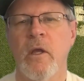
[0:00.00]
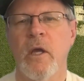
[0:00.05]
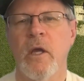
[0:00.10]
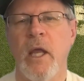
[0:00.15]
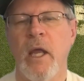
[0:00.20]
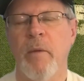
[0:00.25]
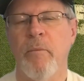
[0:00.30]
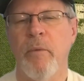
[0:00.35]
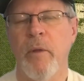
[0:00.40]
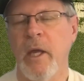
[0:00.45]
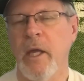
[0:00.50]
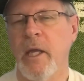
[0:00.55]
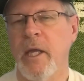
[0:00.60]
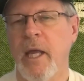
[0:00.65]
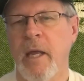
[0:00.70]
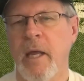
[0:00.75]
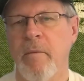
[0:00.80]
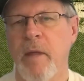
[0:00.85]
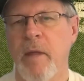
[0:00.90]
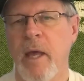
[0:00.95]
and play a
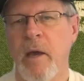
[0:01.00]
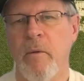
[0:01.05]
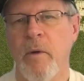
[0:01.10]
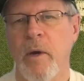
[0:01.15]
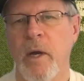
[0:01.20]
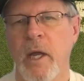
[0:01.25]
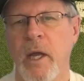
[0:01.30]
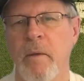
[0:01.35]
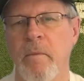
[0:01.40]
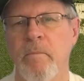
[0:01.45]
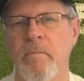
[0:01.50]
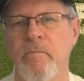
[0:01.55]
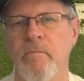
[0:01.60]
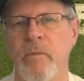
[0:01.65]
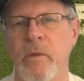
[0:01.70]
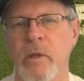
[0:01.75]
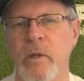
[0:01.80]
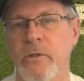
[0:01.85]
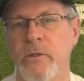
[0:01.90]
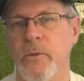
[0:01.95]
game that way,
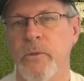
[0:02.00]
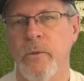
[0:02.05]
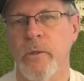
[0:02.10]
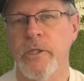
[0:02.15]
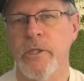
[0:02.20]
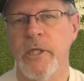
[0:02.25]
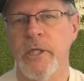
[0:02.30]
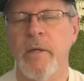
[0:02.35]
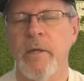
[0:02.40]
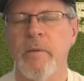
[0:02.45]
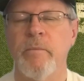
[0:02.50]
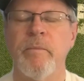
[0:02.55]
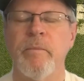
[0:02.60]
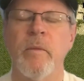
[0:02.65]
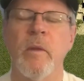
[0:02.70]
score sheet.